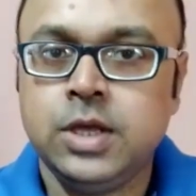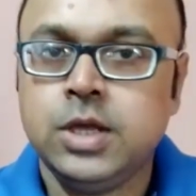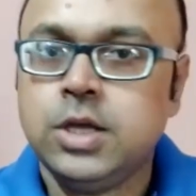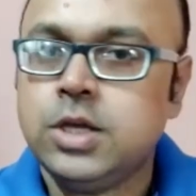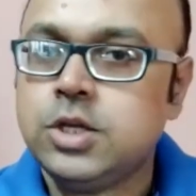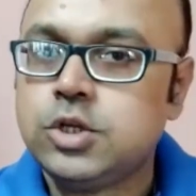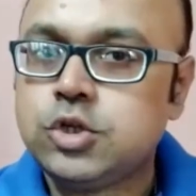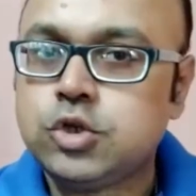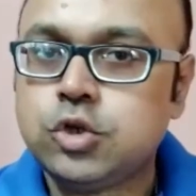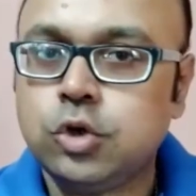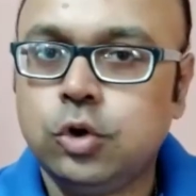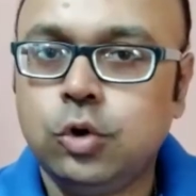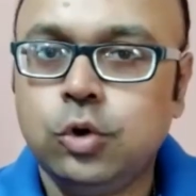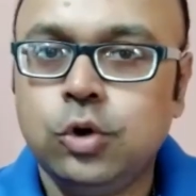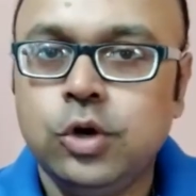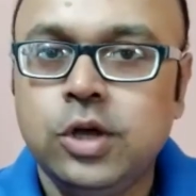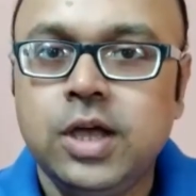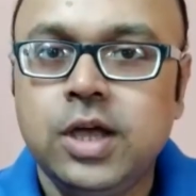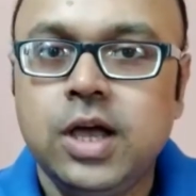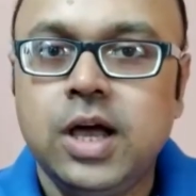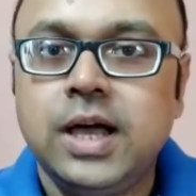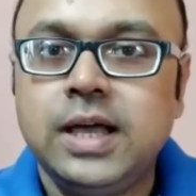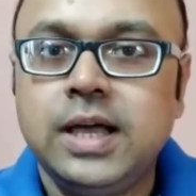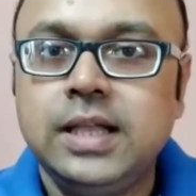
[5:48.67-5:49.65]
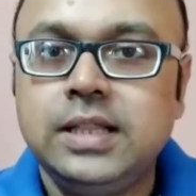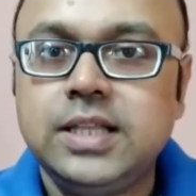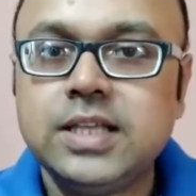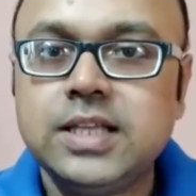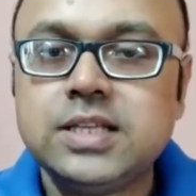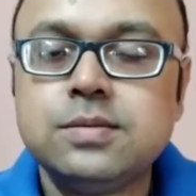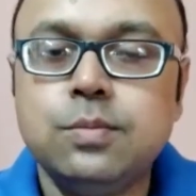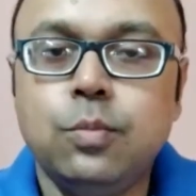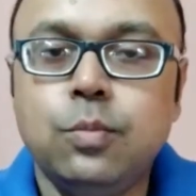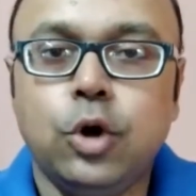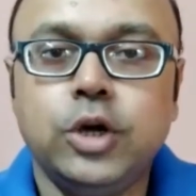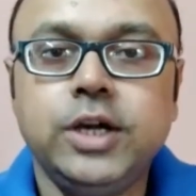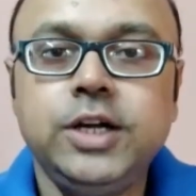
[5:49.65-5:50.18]
So this
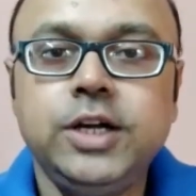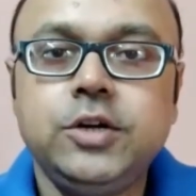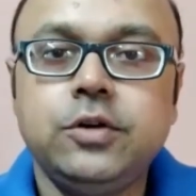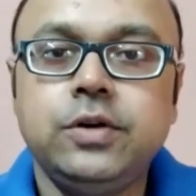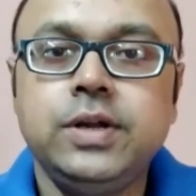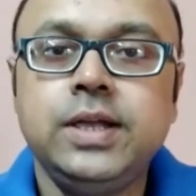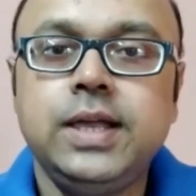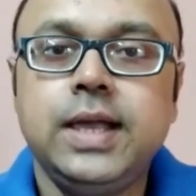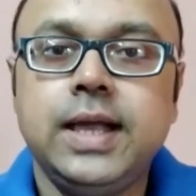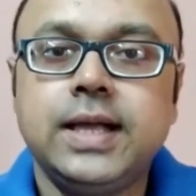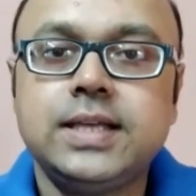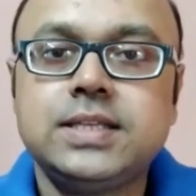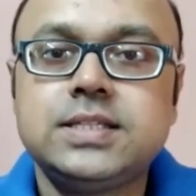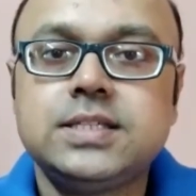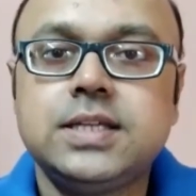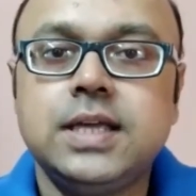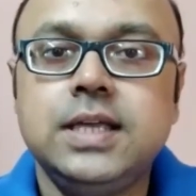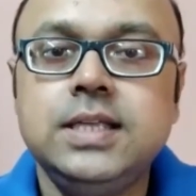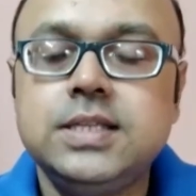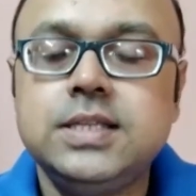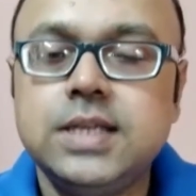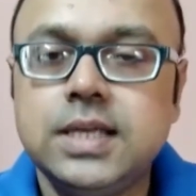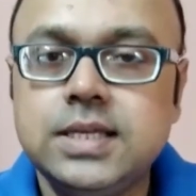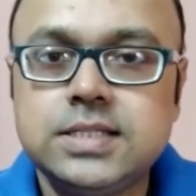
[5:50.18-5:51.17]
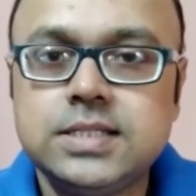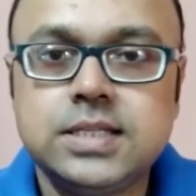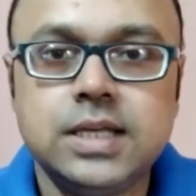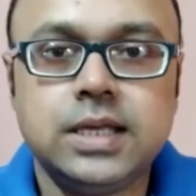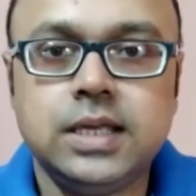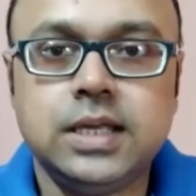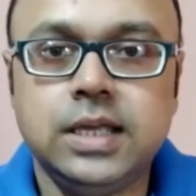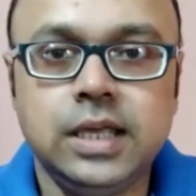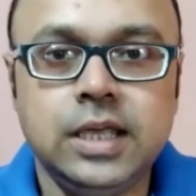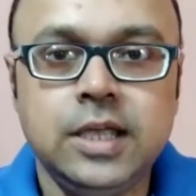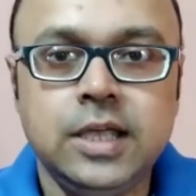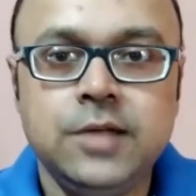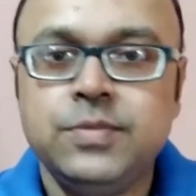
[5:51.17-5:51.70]
monetary exchange is the
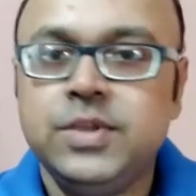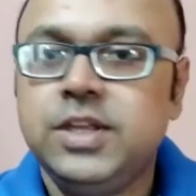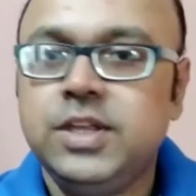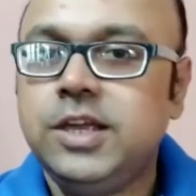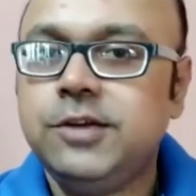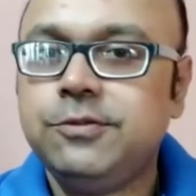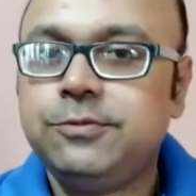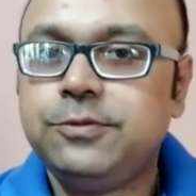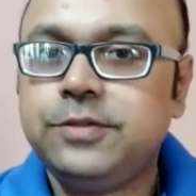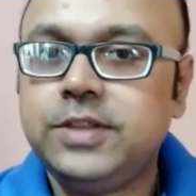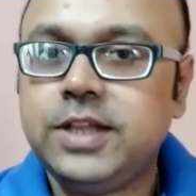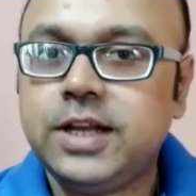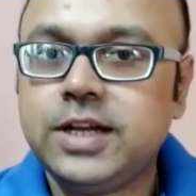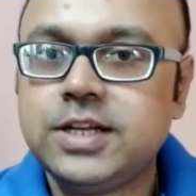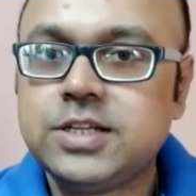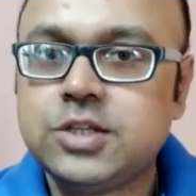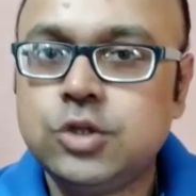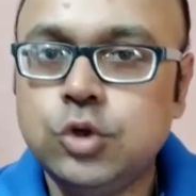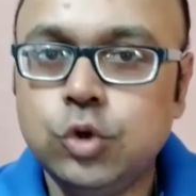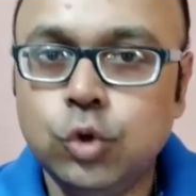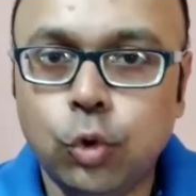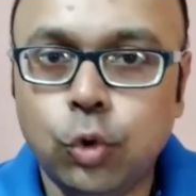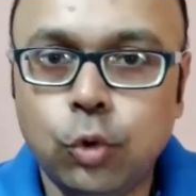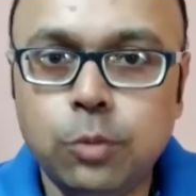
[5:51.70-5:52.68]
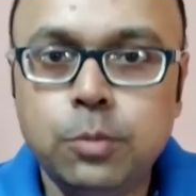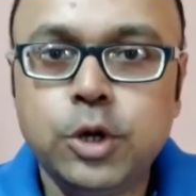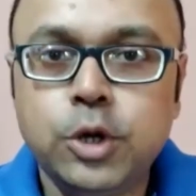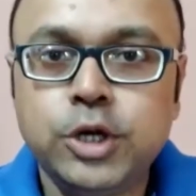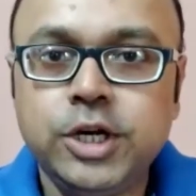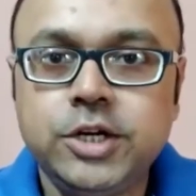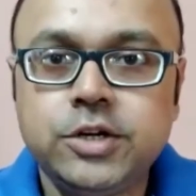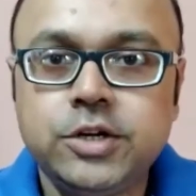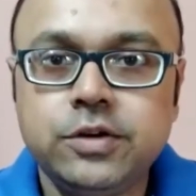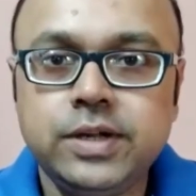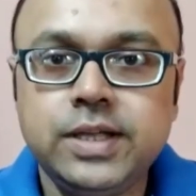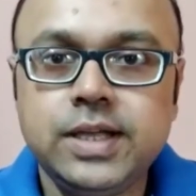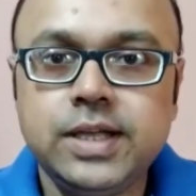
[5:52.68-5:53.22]
key. If there is no
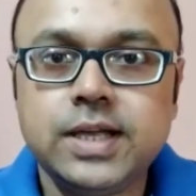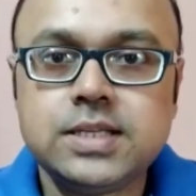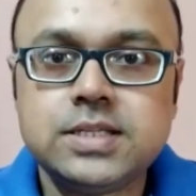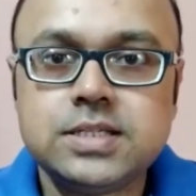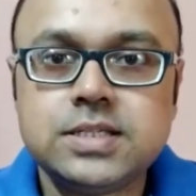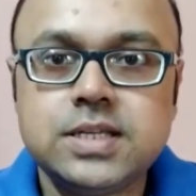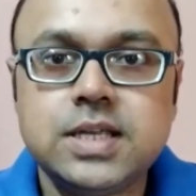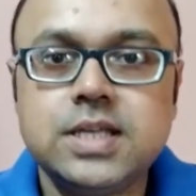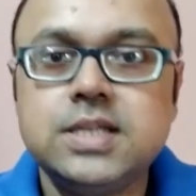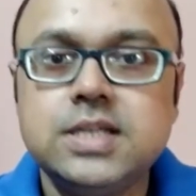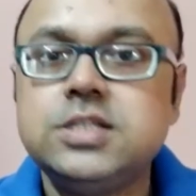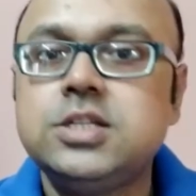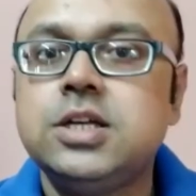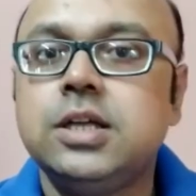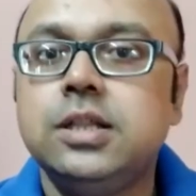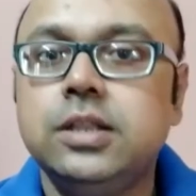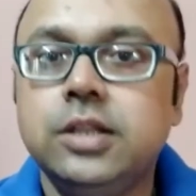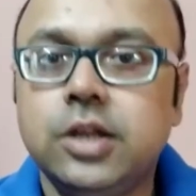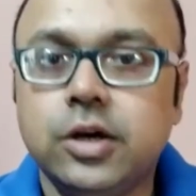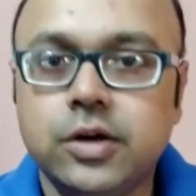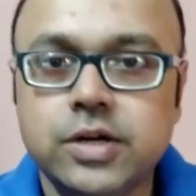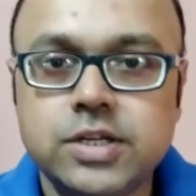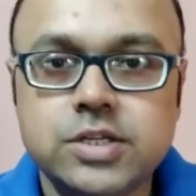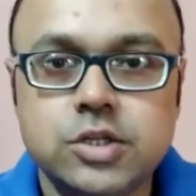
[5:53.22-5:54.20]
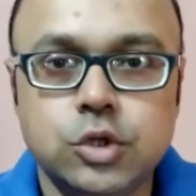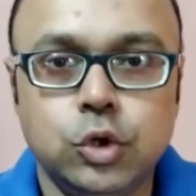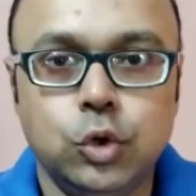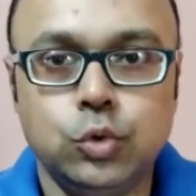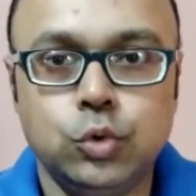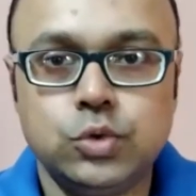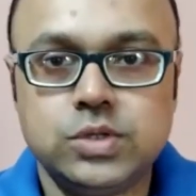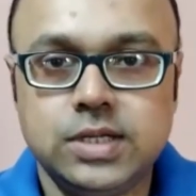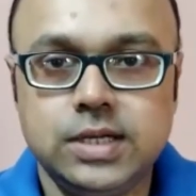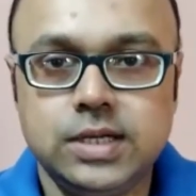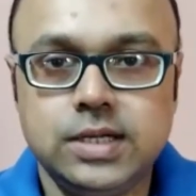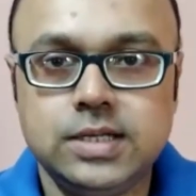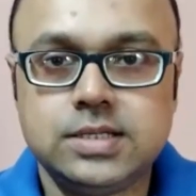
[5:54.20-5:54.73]
monetary exchange, there is no
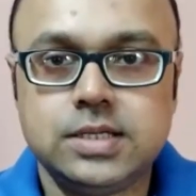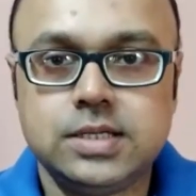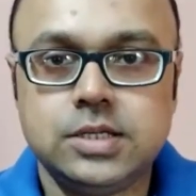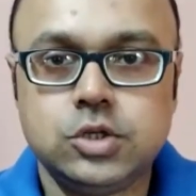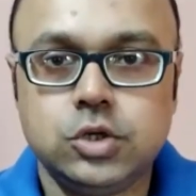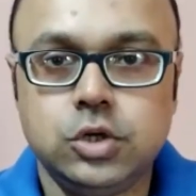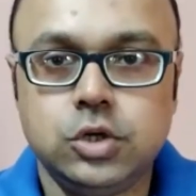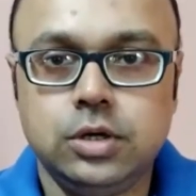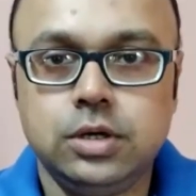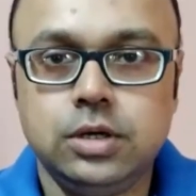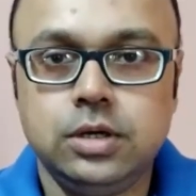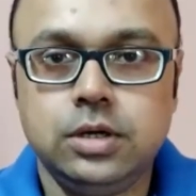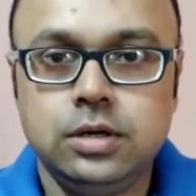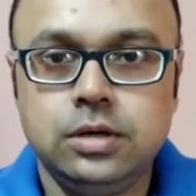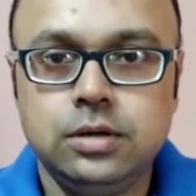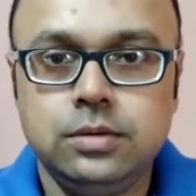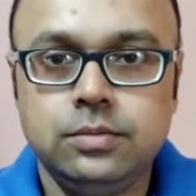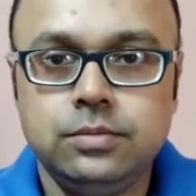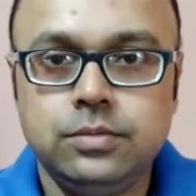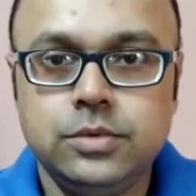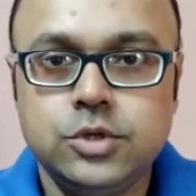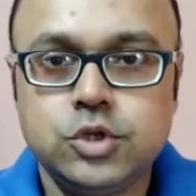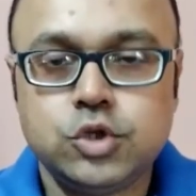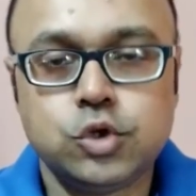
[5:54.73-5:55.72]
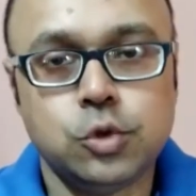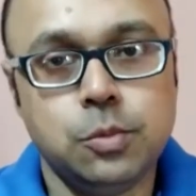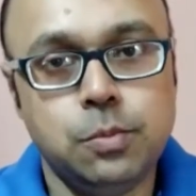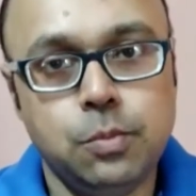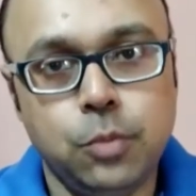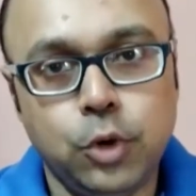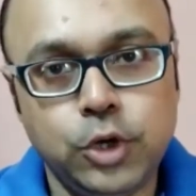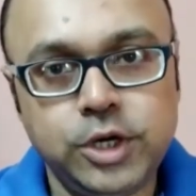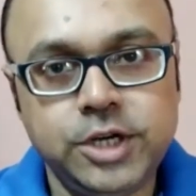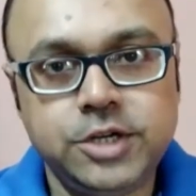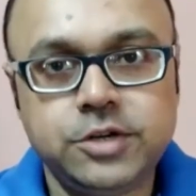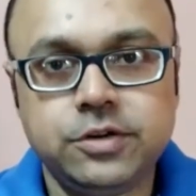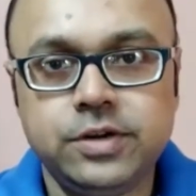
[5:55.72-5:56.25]
sales at all. So
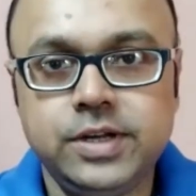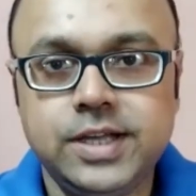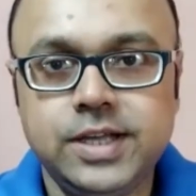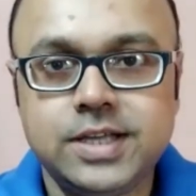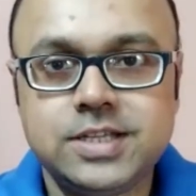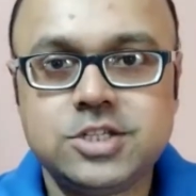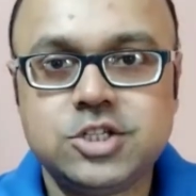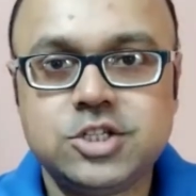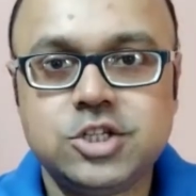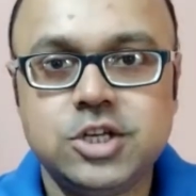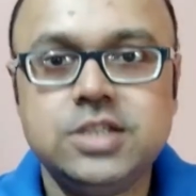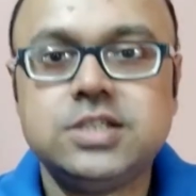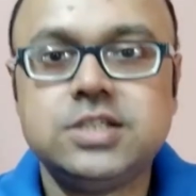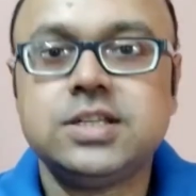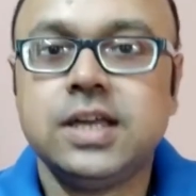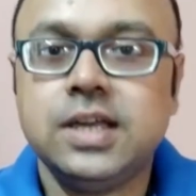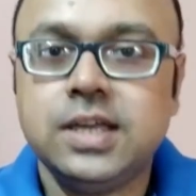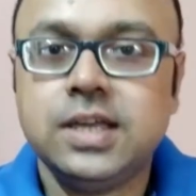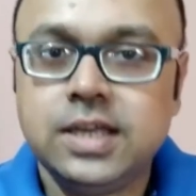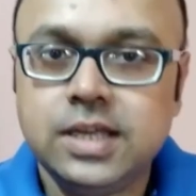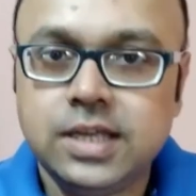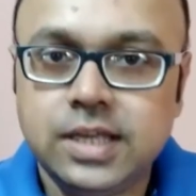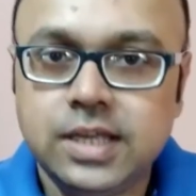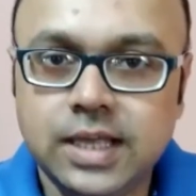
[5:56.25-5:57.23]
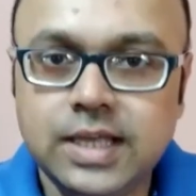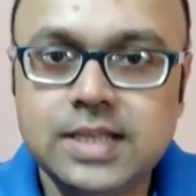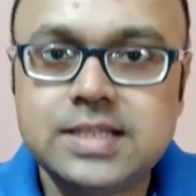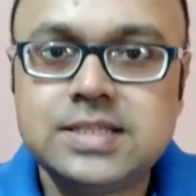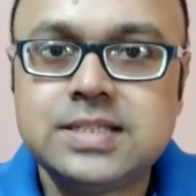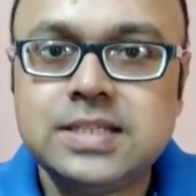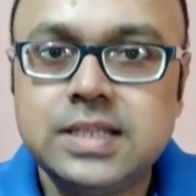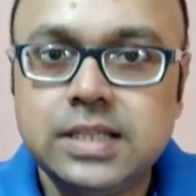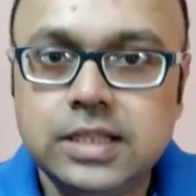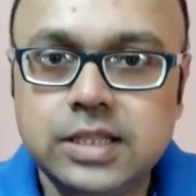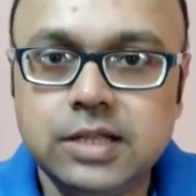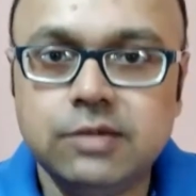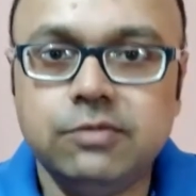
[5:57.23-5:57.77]
monetary exchange
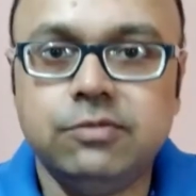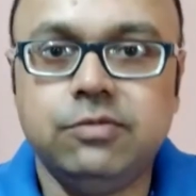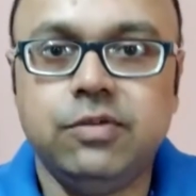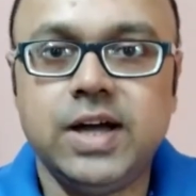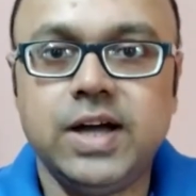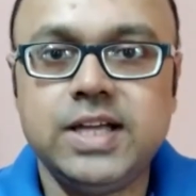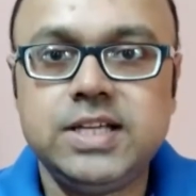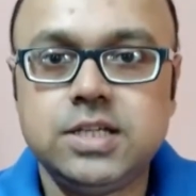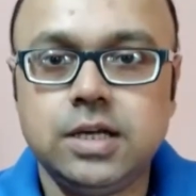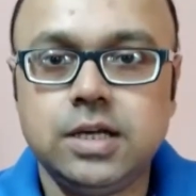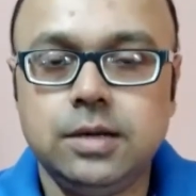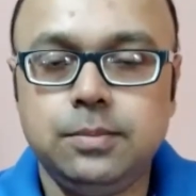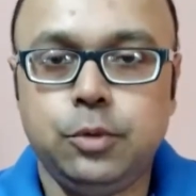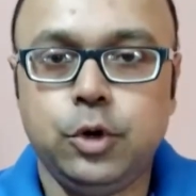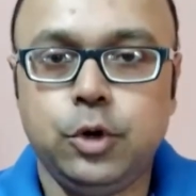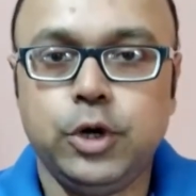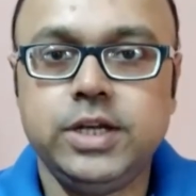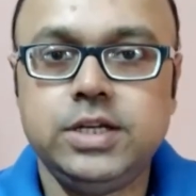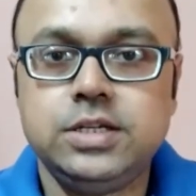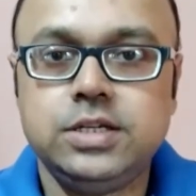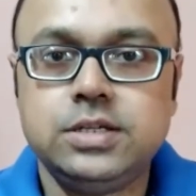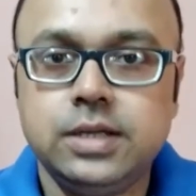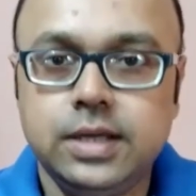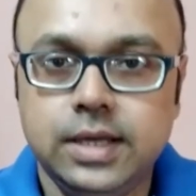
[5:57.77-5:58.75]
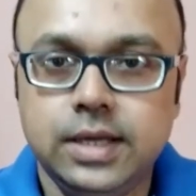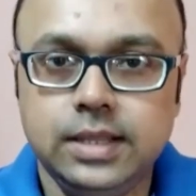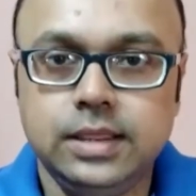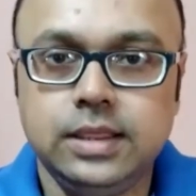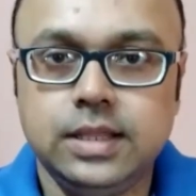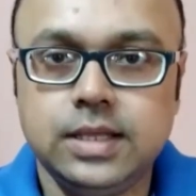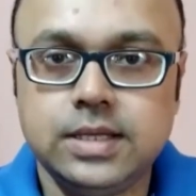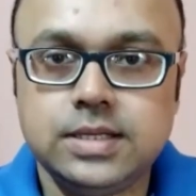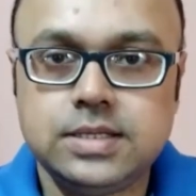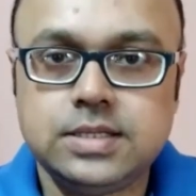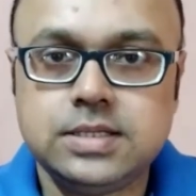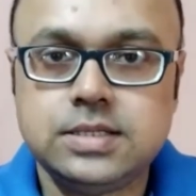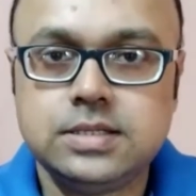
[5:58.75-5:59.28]
is the vital point in
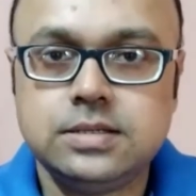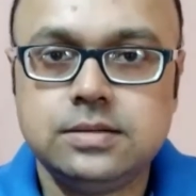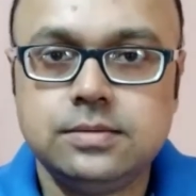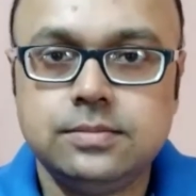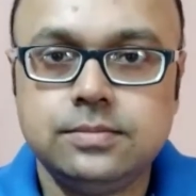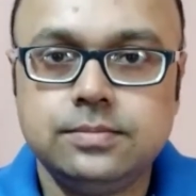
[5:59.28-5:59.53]
this.